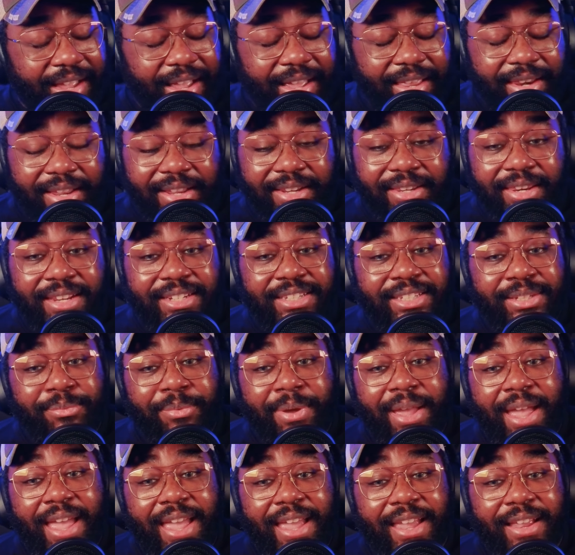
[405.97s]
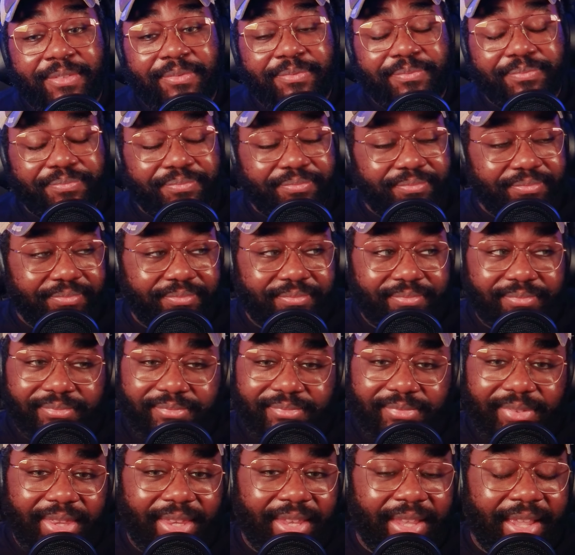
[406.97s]
this is why
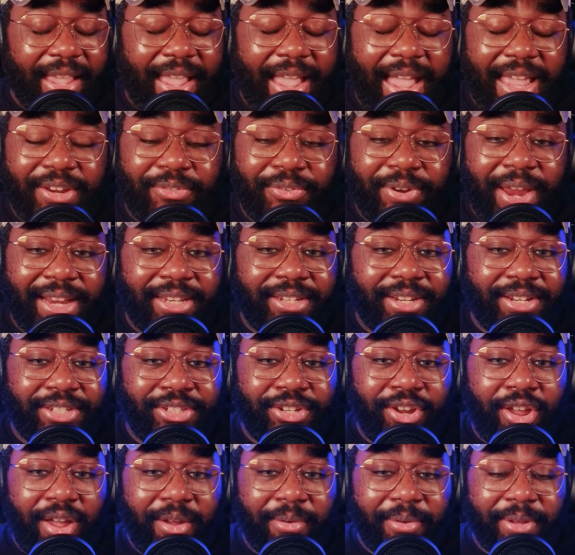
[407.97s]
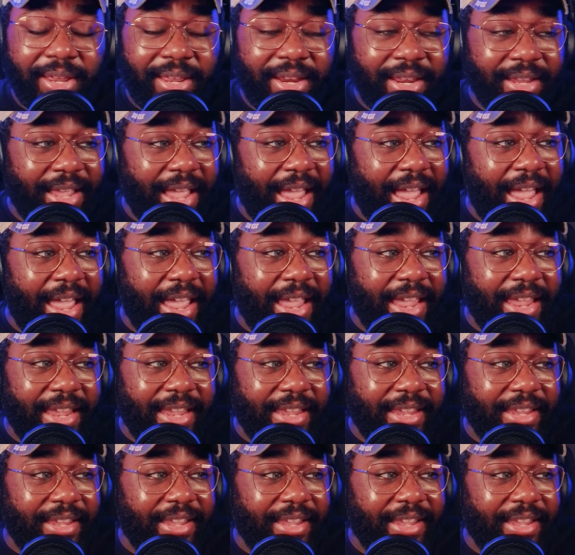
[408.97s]
I had to react to the song. Like I